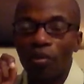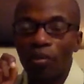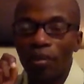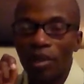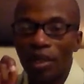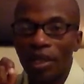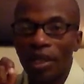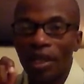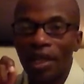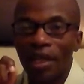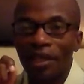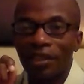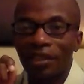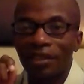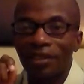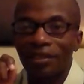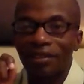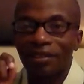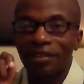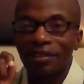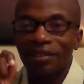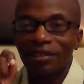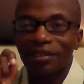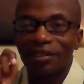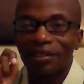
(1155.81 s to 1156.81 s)

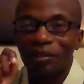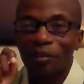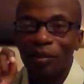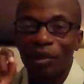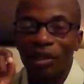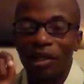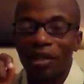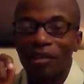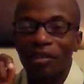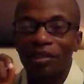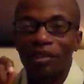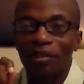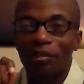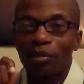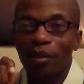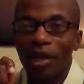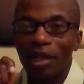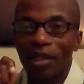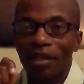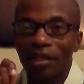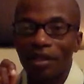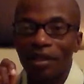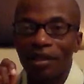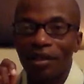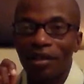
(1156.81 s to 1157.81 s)
blessed because of
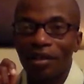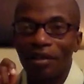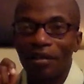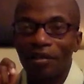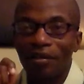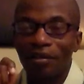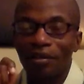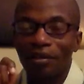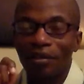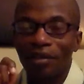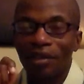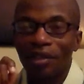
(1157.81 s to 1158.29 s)
my love.